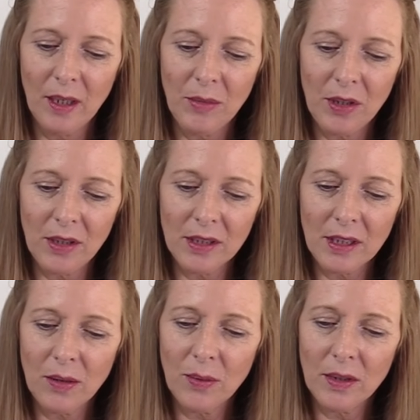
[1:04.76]
because
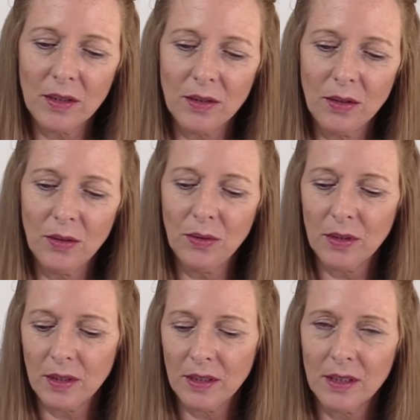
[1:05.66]
I want to
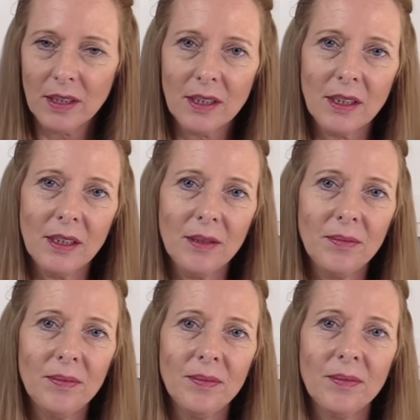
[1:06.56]
use this
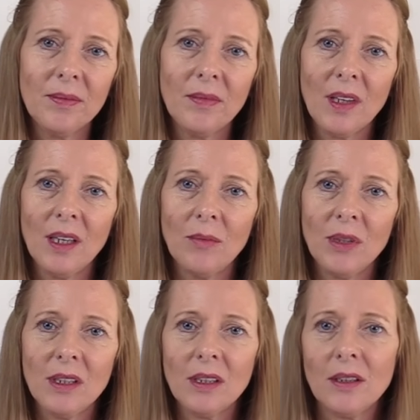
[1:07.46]

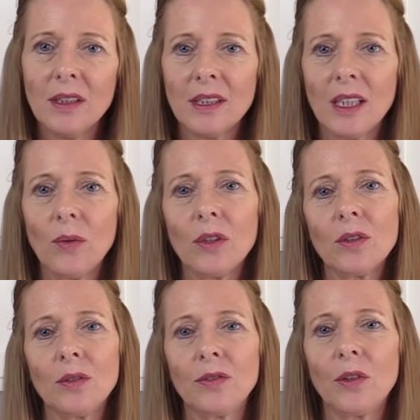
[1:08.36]
particular
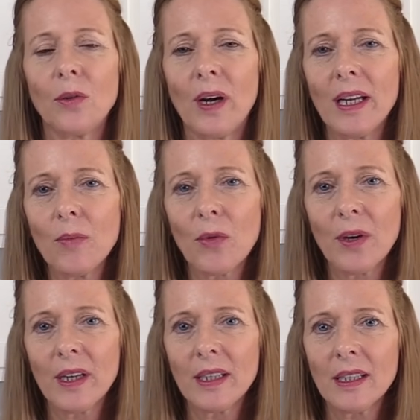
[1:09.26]
sourdough for rye
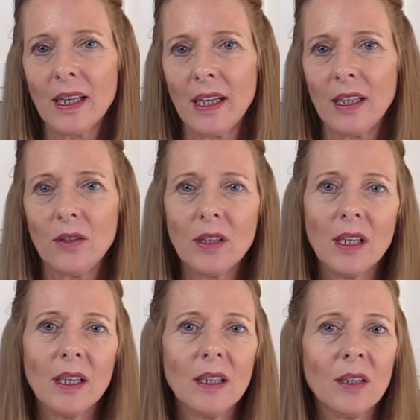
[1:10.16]
bread. You
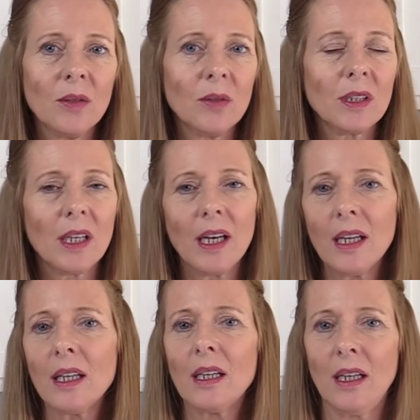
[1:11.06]
can use
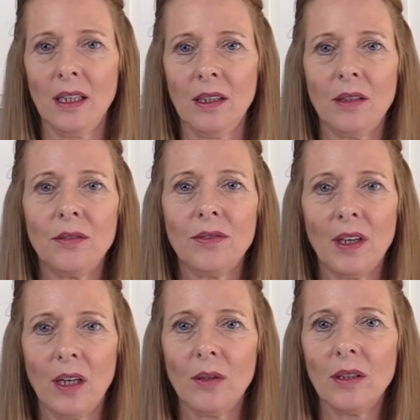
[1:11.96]
any kind of
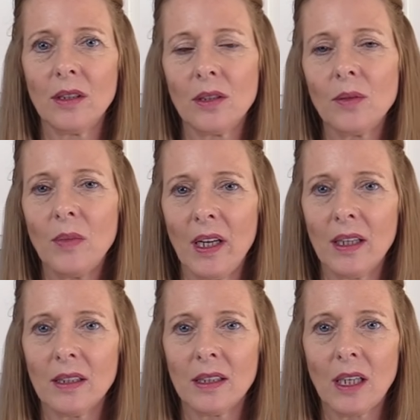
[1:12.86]
flour to make
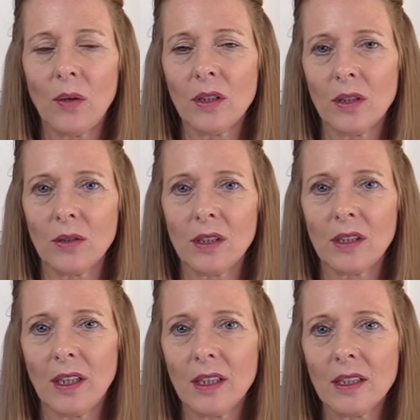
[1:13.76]
a sourdough
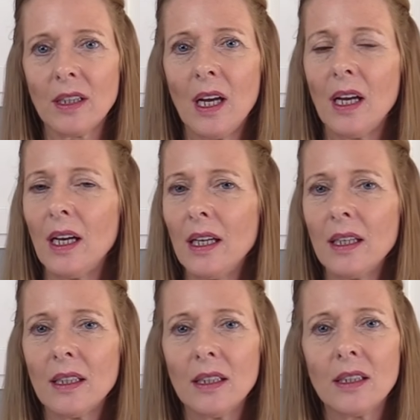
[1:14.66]
starter,
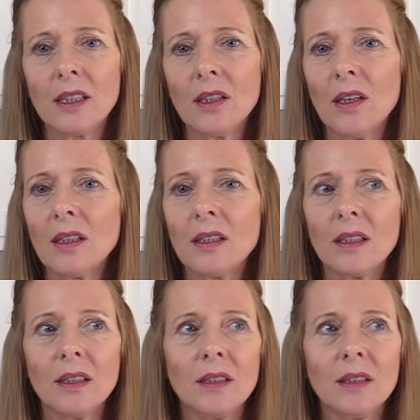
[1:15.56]
and it's not